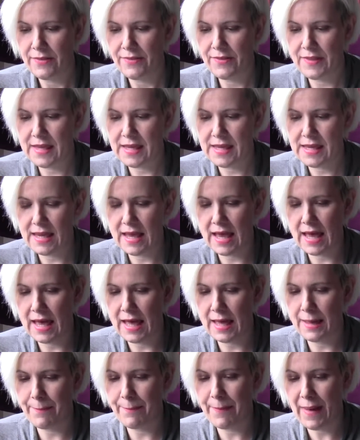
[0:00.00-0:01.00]
the
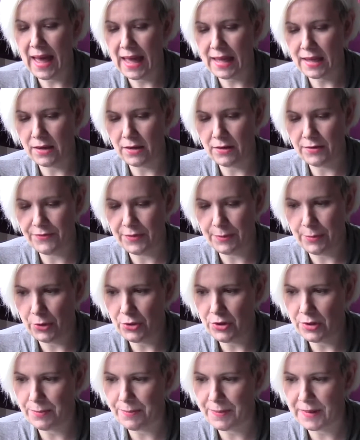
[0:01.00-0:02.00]
back of the
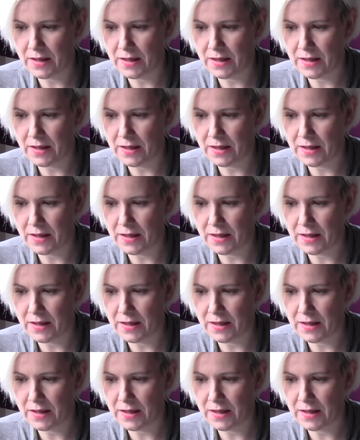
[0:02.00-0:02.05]
book